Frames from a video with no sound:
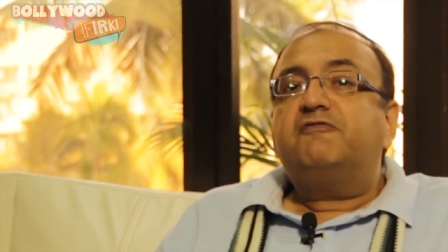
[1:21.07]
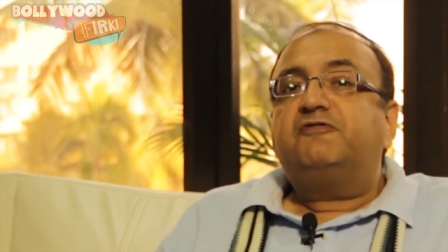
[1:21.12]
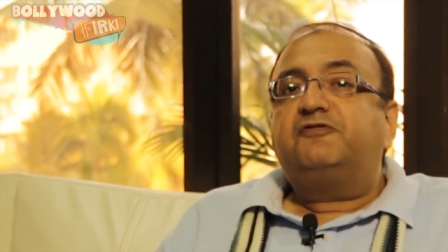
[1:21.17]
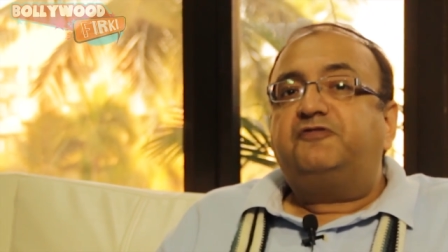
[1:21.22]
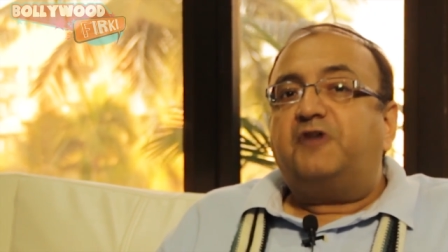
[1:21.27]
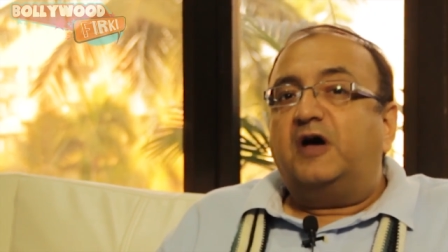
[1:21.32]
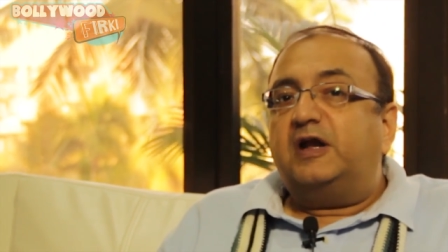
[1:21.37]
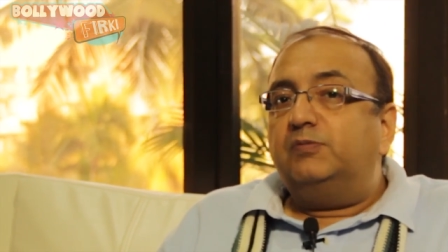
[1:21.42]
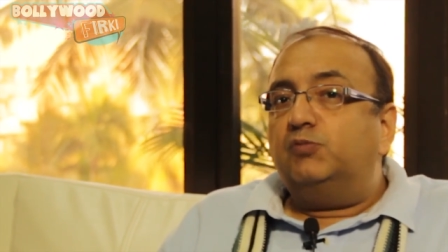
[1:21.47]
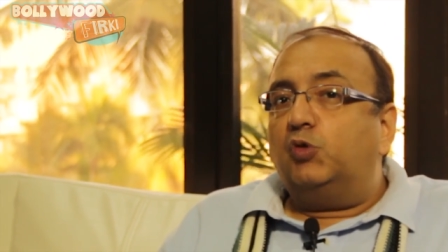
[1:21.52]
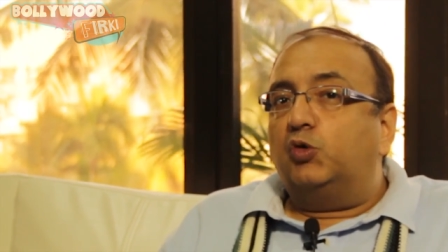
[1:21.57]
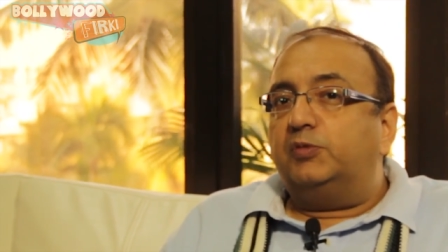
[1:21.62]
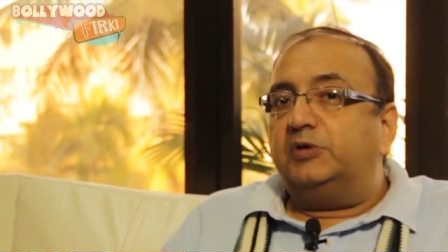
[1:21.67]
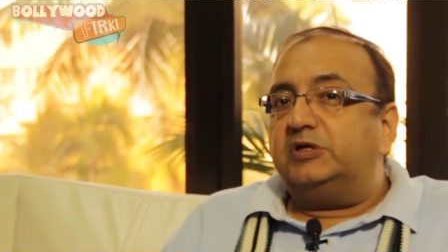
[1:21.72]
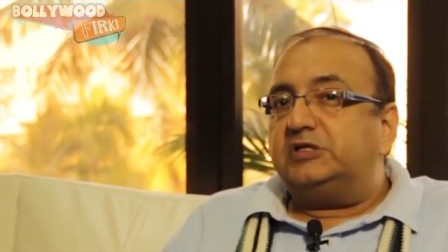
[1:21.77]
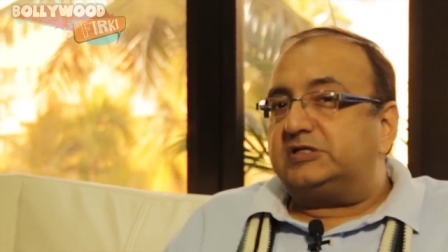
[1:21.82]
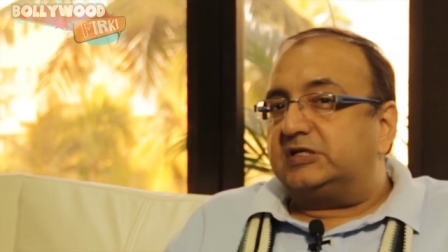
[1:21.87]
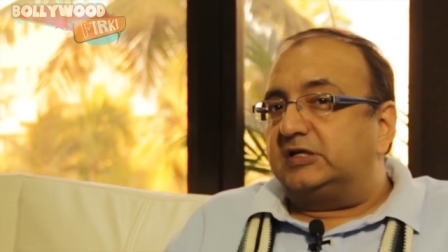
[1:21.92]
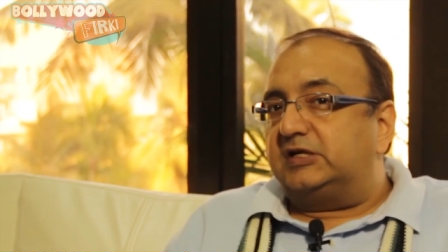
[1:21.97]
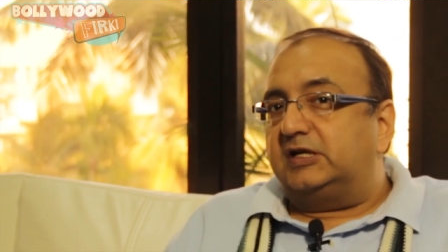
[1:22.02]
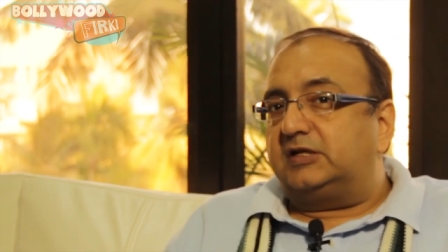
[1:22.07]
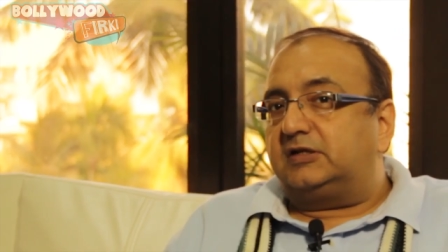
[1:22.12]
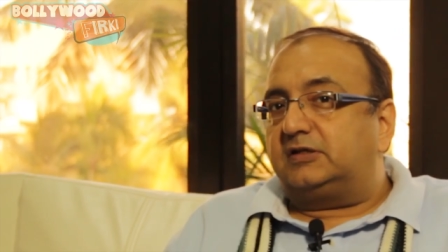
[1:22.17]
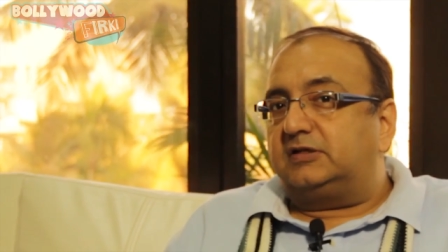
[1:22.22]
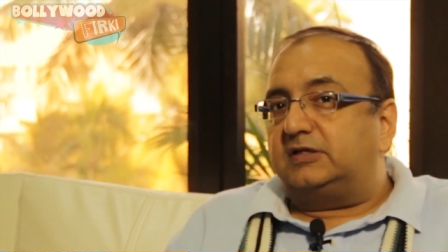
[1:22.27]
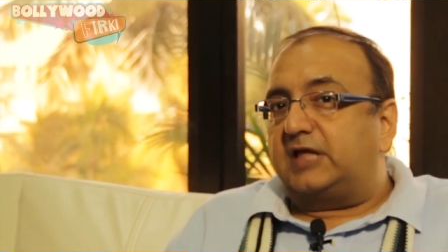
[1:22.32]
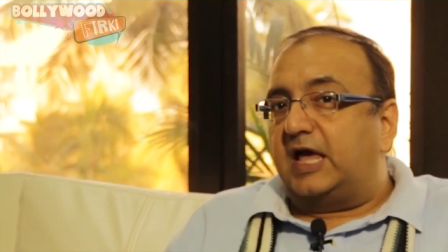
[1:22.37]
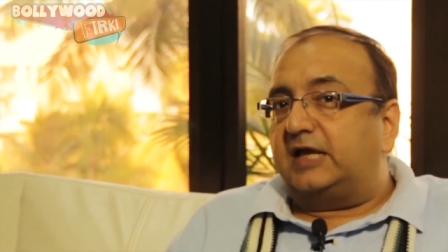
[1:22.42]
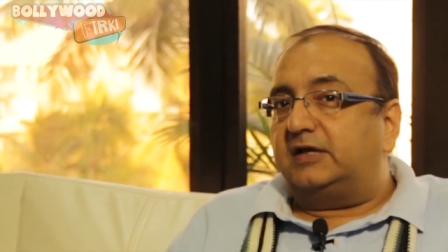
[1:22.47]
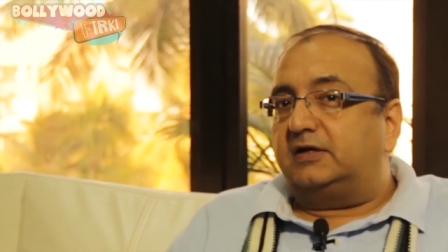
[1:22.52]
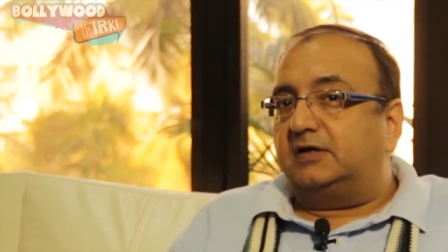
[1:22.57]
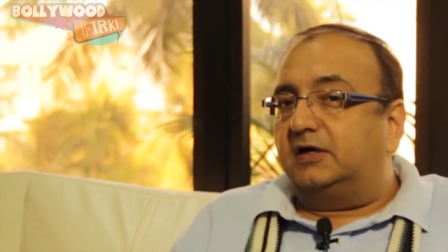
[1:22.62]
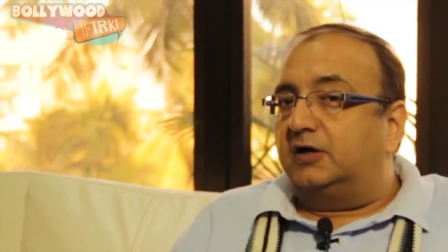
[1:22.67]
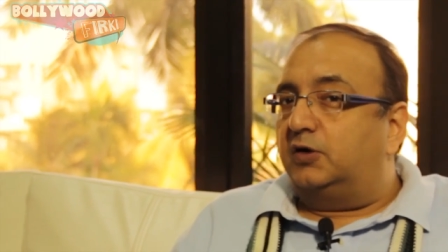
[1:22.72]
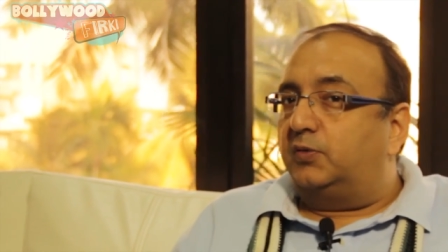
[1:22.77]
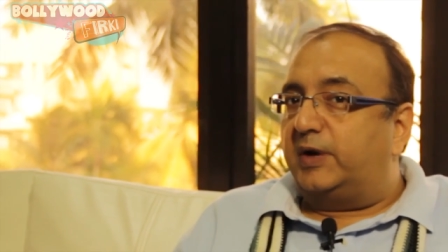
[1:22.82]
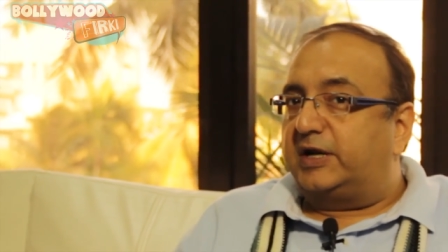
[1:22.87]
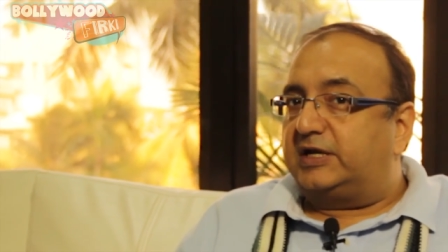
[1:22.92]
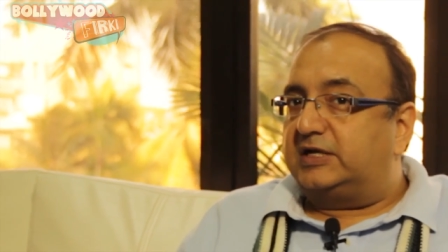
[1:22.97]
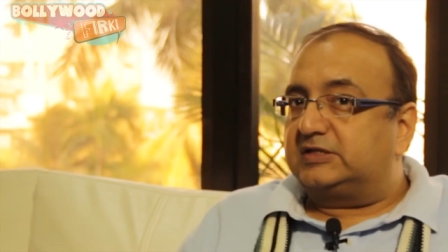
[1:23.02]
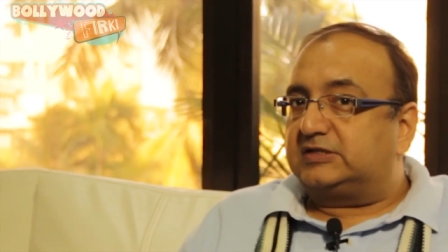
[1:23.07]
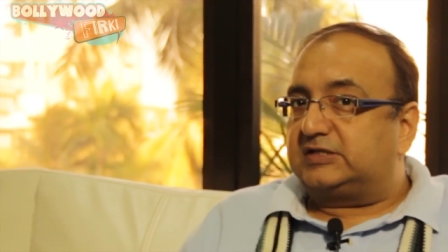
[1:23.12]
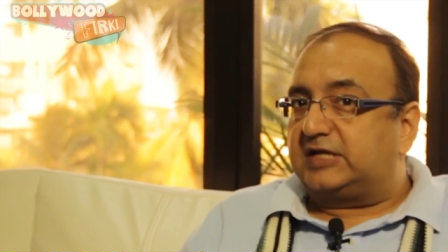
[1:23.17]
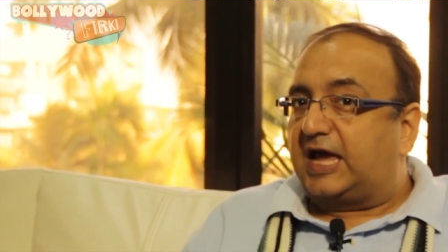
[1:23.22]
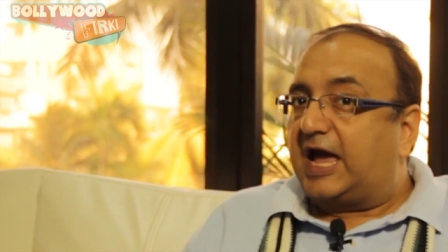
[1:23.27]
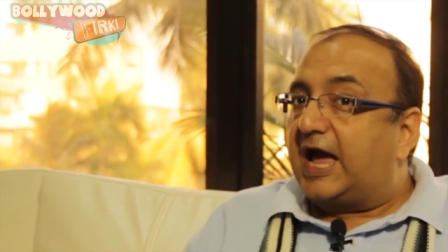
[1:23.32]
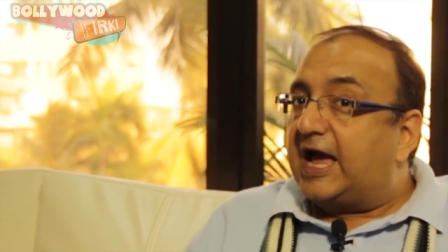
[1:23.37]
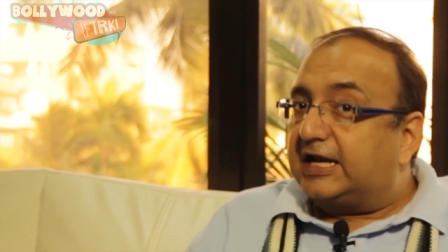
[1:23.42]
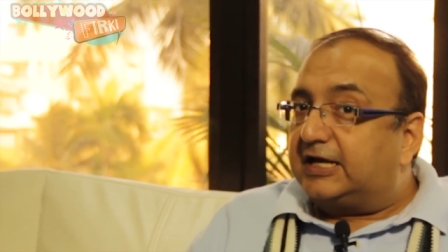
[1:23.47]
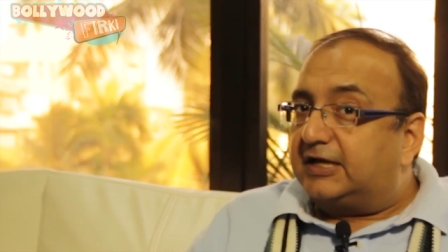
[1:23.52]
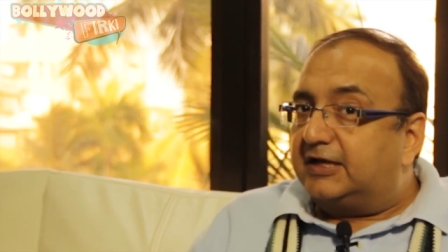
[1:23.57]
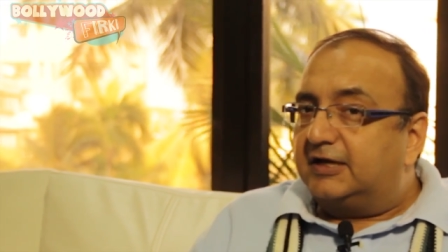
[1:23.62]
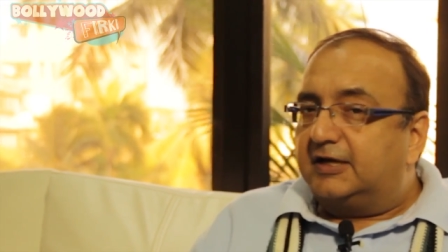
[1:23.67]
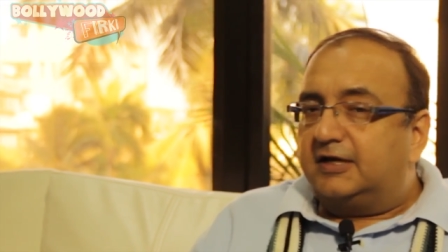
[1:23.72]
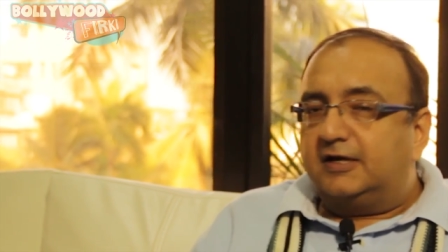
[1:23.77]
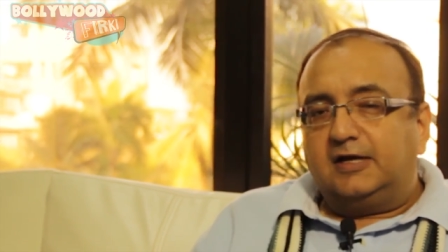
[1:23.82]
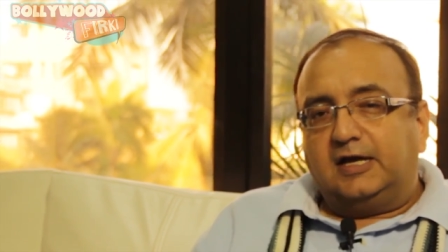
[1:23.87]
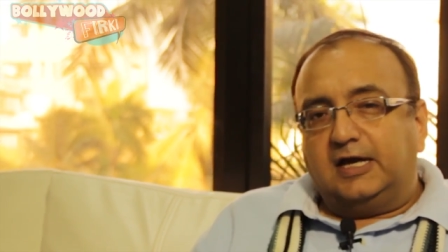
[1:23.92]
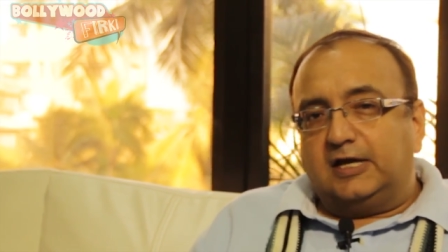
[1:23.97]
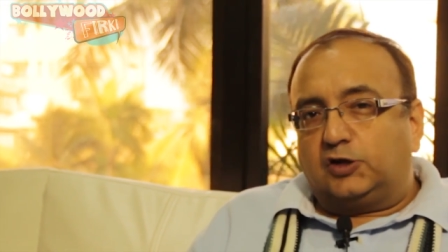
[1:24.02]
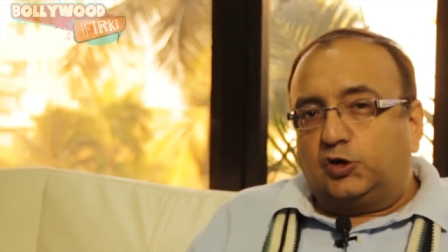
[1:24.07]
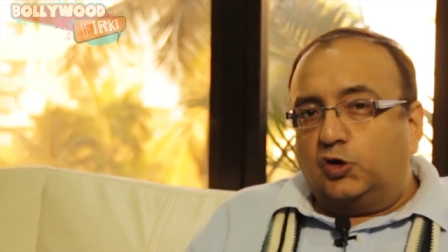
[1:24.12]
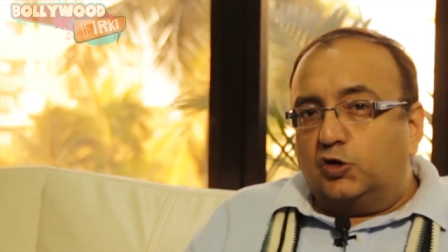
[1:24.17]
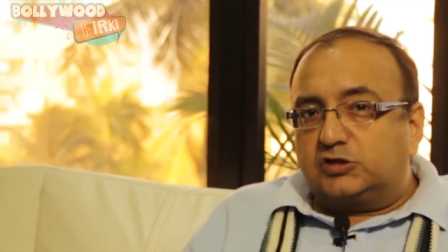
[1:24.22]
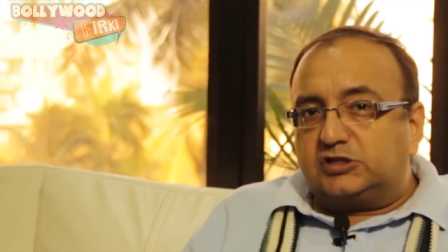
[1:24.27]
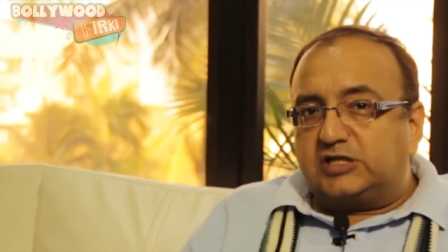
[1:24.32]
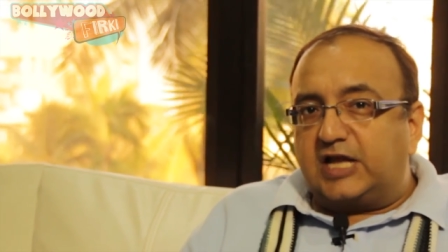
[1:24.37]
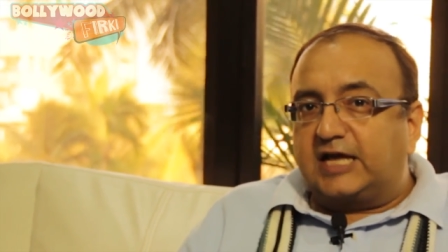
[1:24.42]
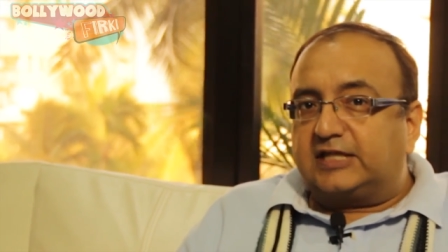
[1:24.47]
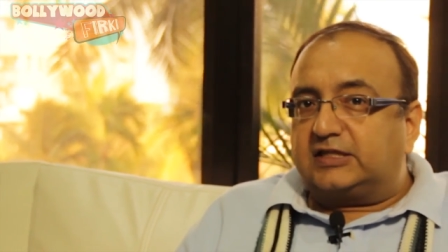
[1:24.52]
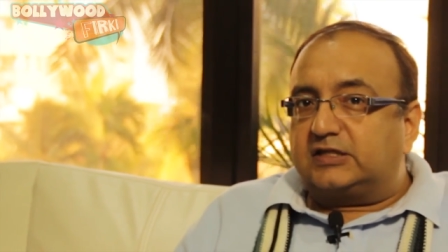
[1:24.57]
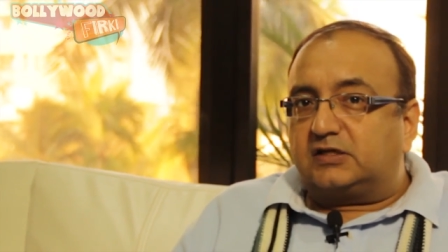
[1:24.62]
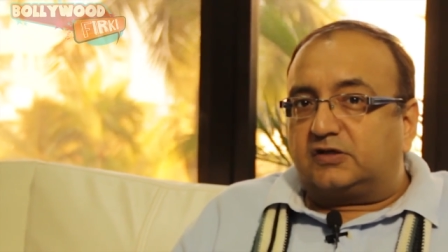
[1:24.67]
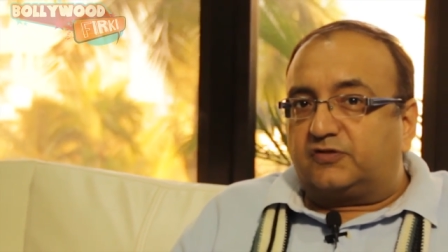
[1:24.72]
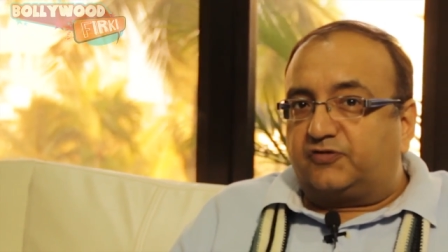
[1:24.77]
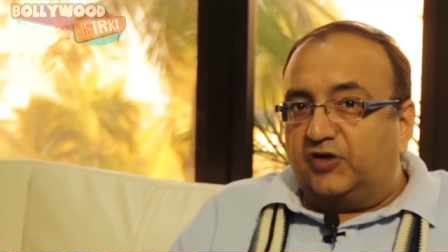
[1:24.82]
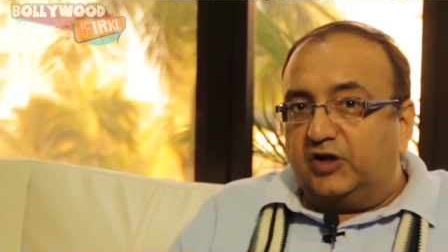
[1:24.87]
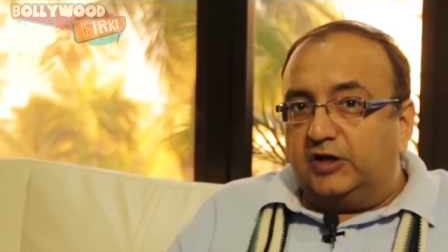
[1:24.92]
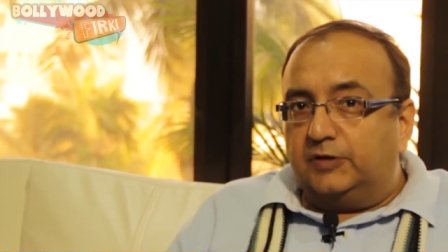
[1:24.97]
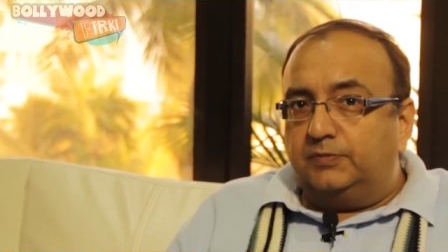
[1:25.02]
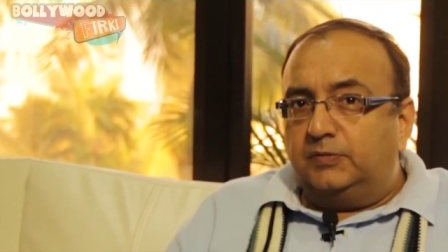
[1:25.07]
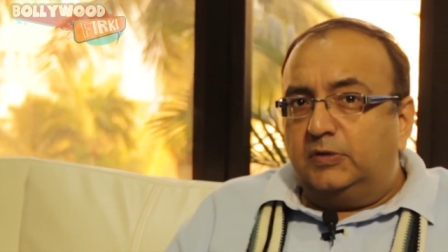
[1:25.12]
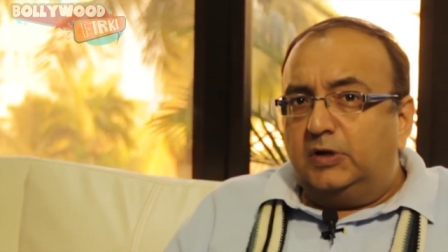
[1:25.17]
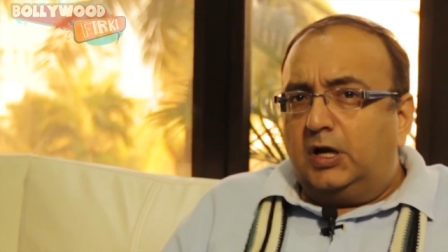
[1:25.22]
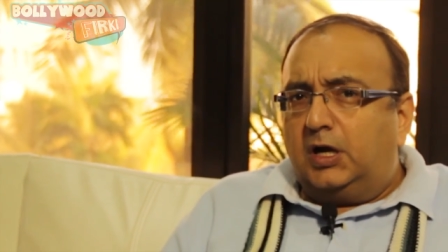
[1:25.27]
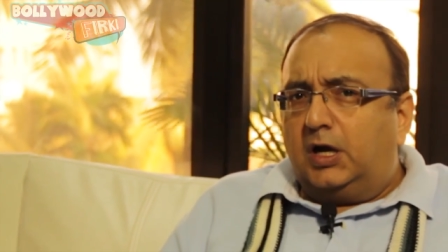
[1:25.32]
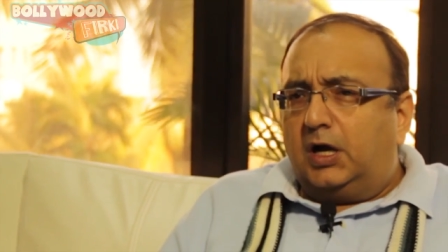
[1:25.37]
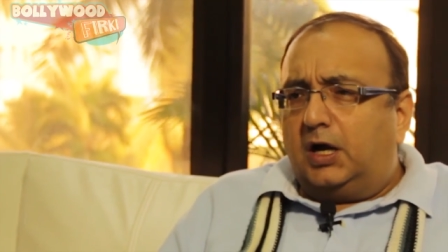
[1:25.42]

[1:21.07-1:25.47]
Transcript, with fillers: fun moments in it than A Wednesday had. It looks like this film